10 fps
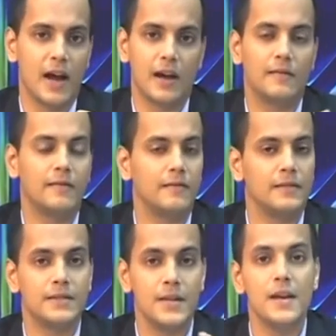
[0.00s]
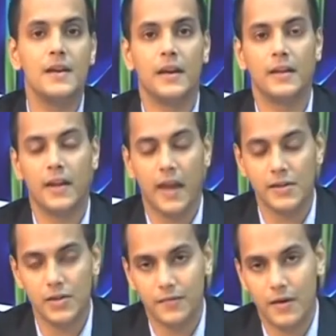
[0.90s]
Now if you one component
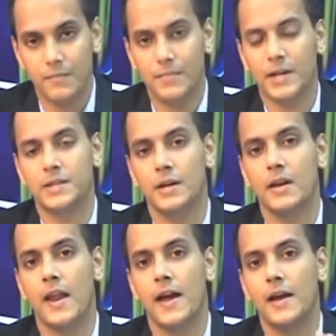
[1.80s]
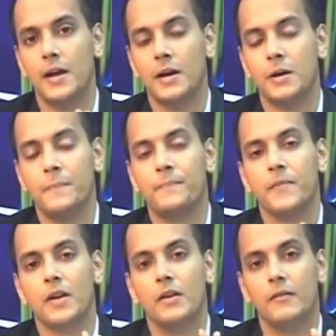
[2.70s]
because all the disc
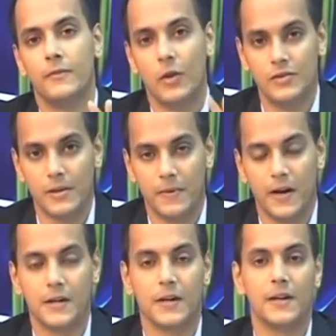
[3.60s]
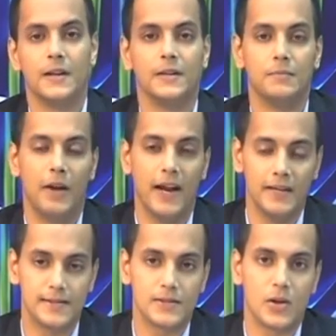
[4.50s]
let's say or in terms of maintenance
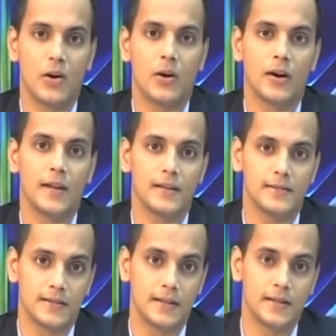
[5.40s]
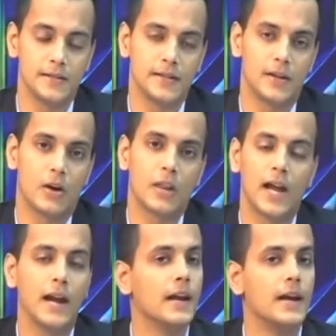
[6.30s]
but at the same time the is the
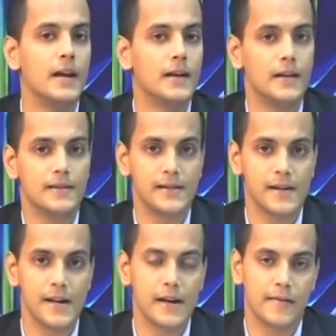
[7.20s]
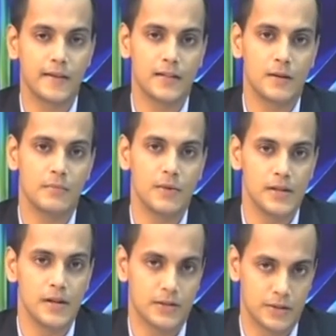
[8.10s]
fact that which gets
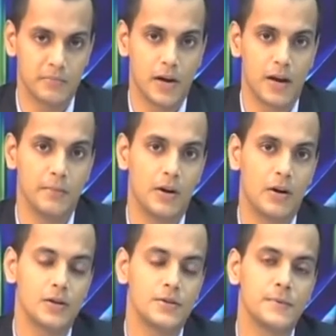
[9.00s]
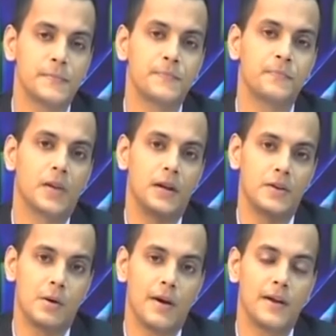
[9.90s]
damaged. In the earlier scenario you
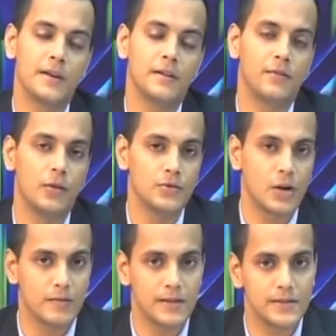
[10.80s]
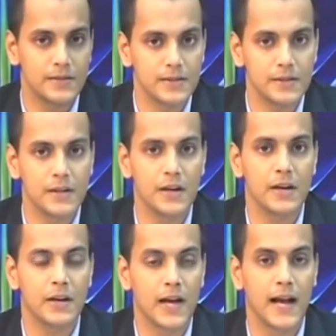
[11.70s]
just have to do impossible to replace
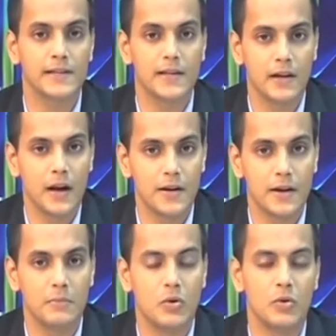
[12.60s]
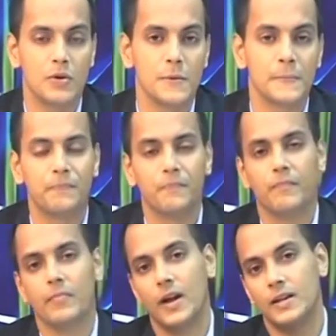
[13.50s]
the then of course you will have to do a re
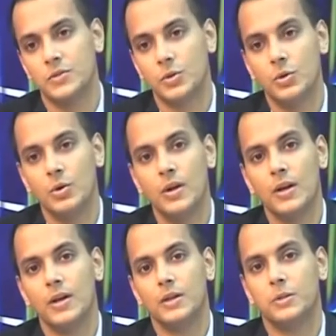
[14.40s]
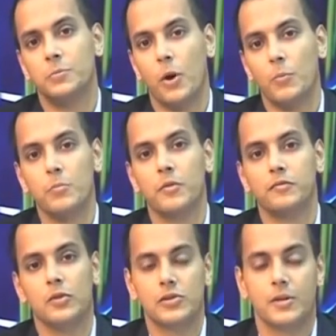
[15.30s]
and if the damage is severe has to be
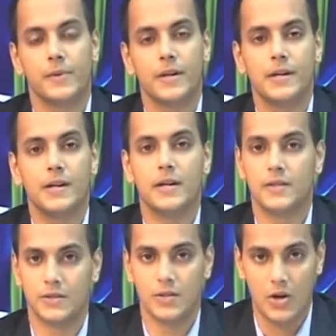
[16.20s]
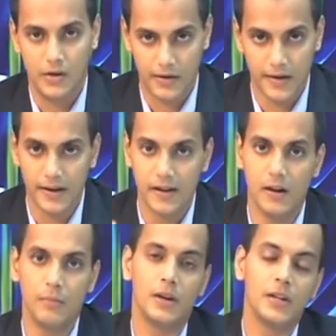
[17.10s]
replaced. Pros and
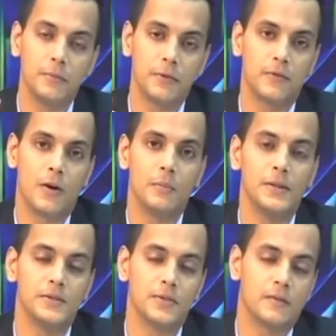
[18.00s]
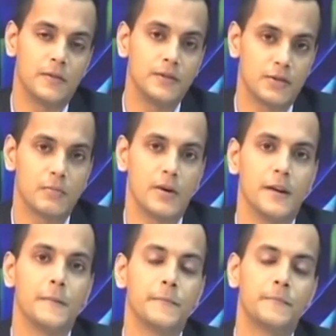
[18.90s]
cons of having blade rotor
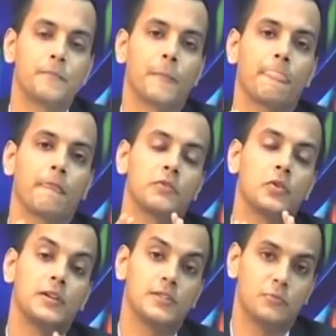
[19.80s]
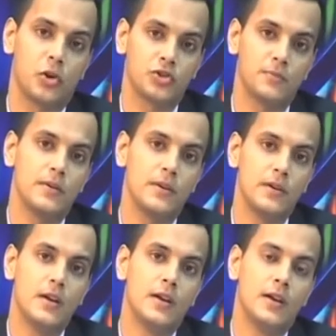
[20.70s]
and of course uh, there are
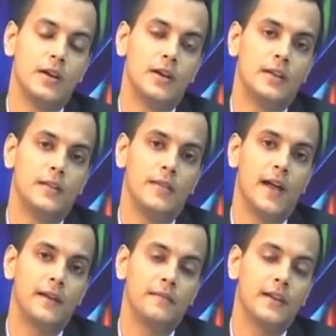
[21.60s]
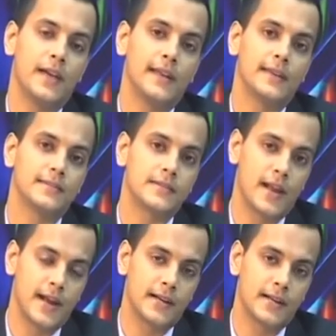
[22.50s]
advantages but that for
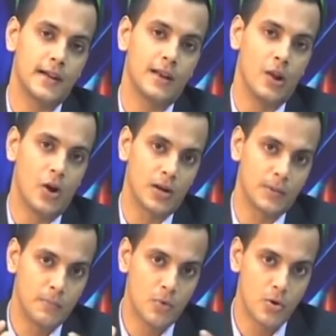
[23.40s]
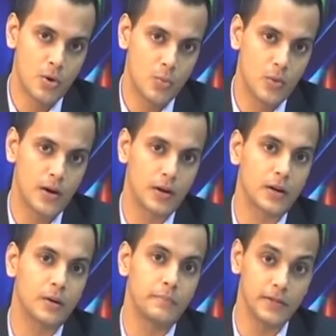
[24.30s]
economically that's in the long an
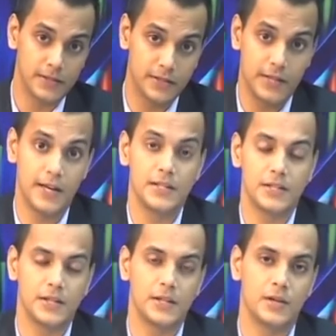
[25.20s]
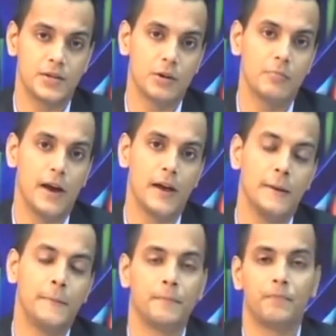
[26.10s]
advantage that combination of the
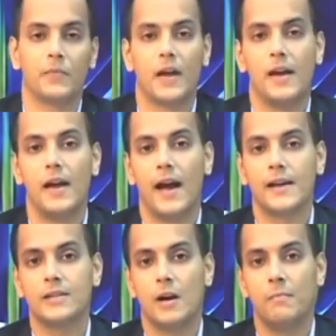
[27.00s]
blade and the disc